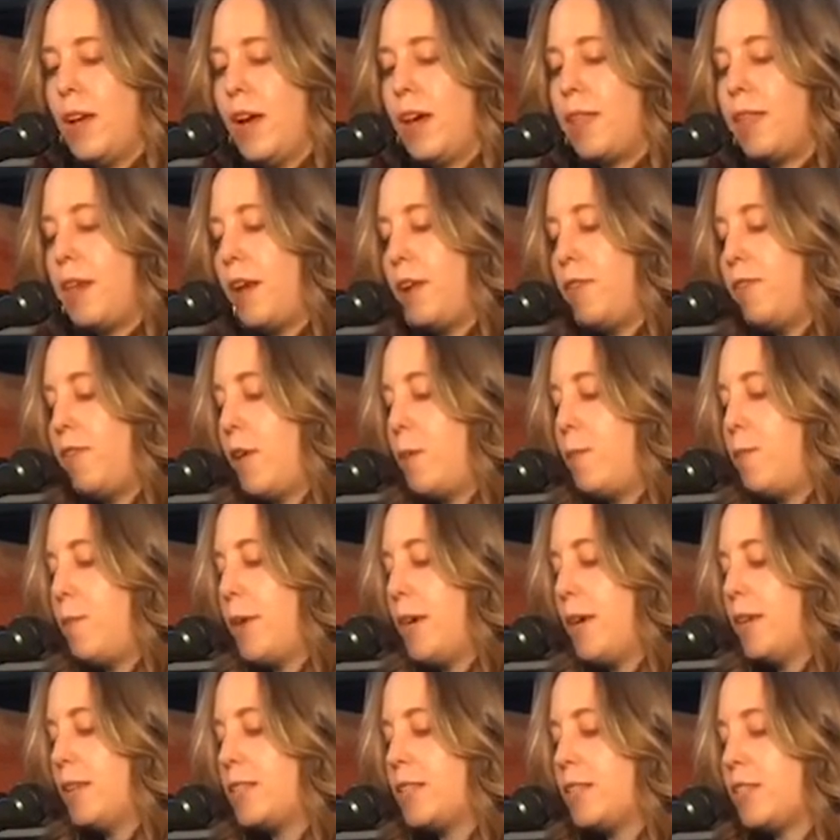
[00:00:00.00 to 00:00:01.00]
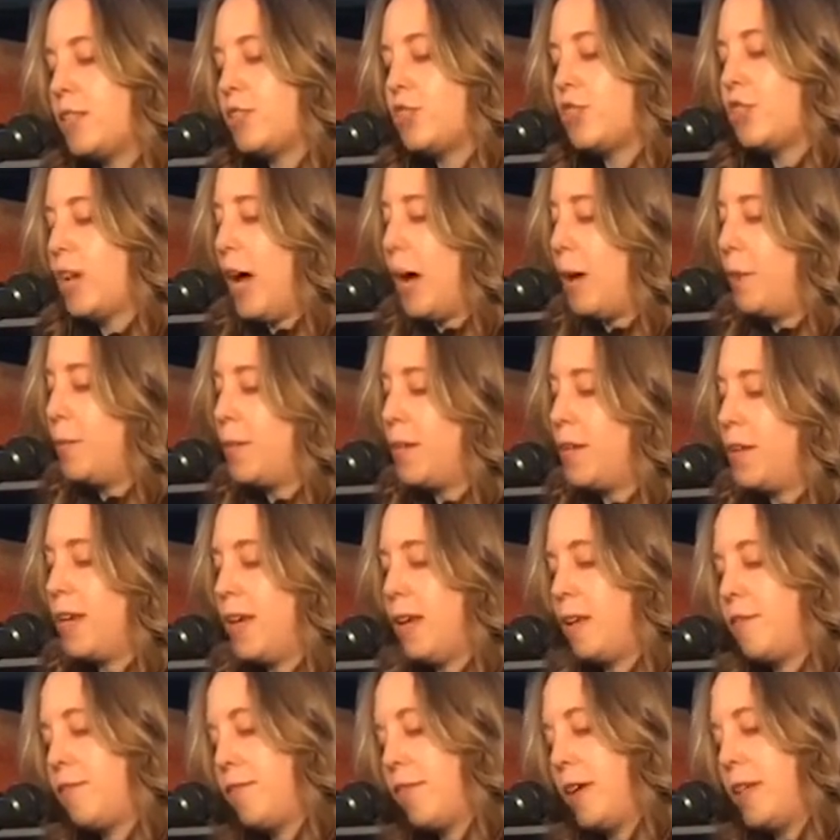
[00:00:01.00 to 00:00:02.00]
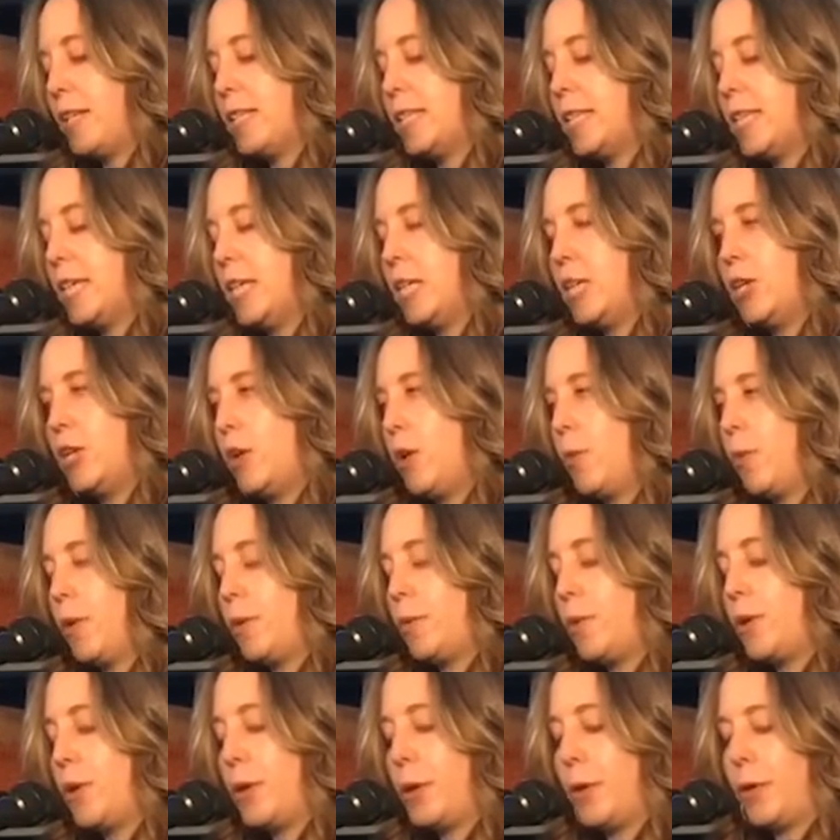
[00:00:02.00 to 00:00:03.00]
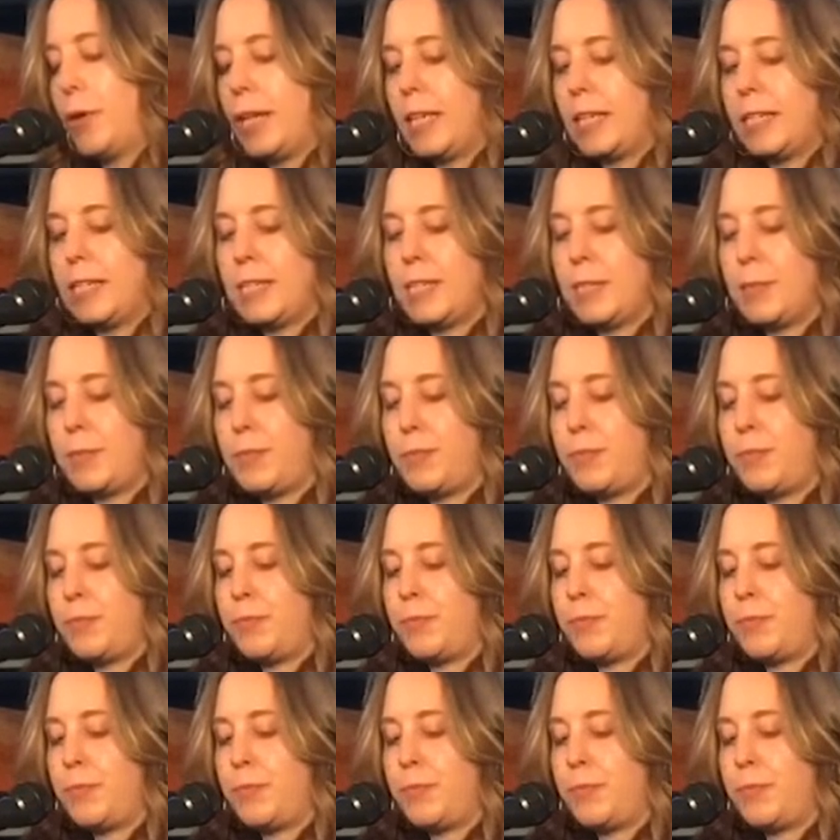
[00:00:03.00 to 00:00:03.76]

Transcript: I thought if I mixed shabby and fancy, no one would notice.